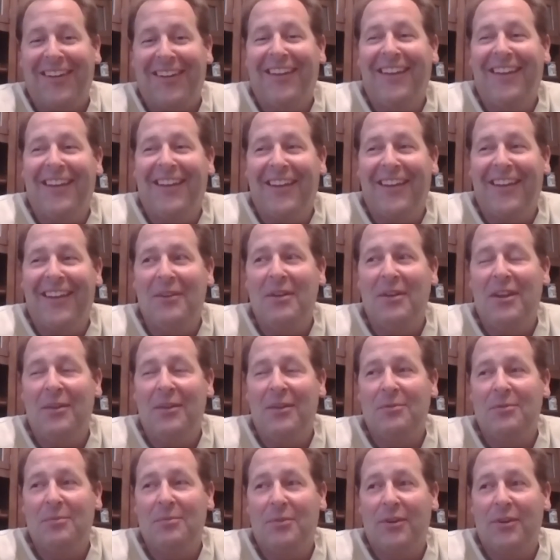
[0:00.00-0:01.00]
It
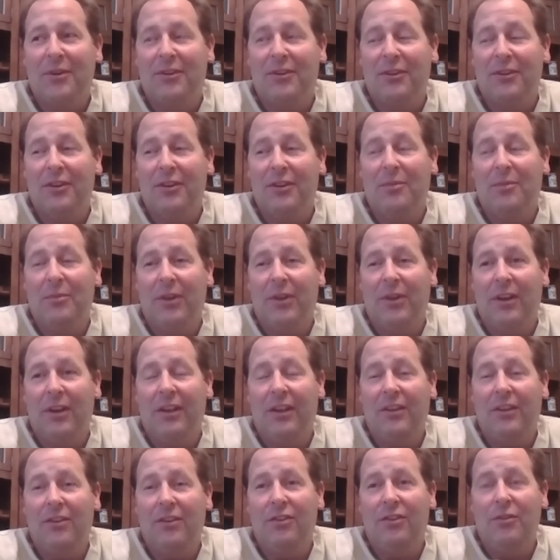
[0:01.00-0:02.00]
was pretty good, but
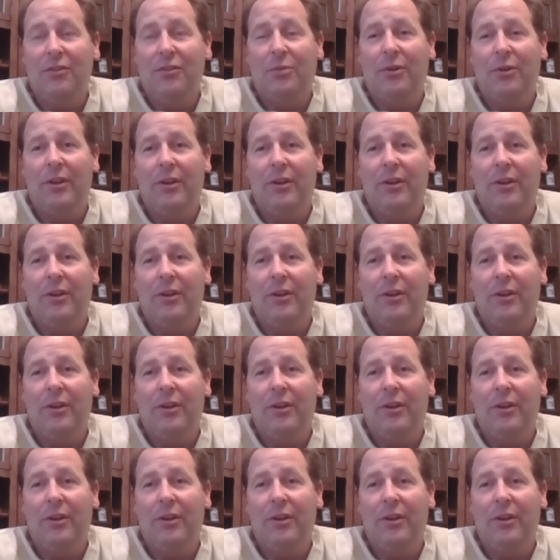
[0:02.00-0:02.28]
you knew pretty